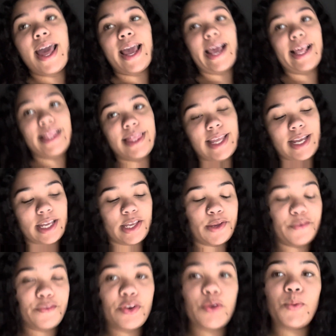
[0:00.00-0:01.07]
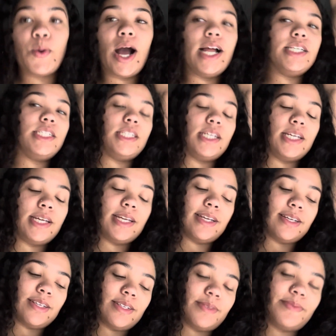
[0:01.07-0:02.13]
And thank you for
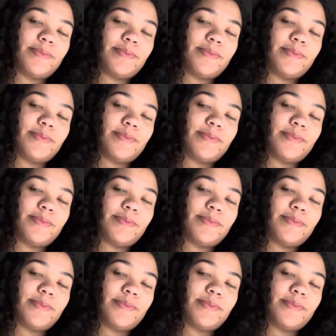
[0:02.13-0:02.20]
watching.